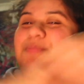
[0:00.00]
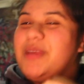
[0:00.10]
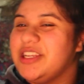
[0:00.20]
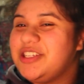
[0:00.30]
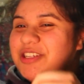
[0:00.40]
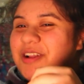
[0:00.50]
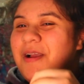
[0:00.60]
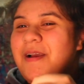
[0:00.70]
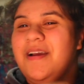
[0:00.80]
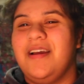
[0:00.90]
bitch.
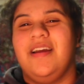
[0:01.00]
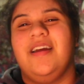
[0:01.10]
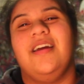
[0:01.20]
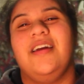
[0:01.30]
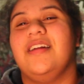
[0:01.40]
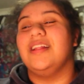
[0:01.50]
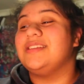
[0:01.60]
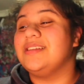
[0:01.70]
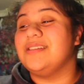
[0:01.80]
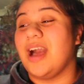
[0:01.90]

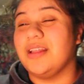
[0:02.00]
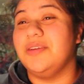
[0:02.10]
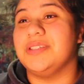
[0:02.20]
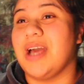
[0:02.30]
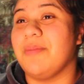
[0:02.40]
That's exactly what's